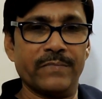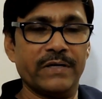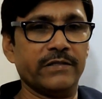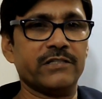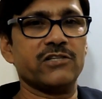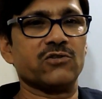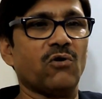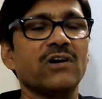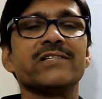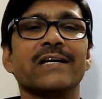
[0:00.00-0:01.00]
This is
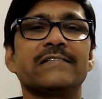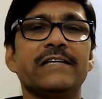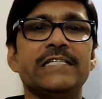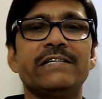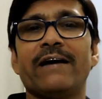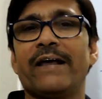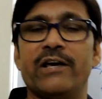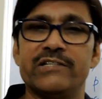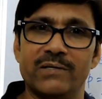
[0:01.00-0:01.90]
called successive ionization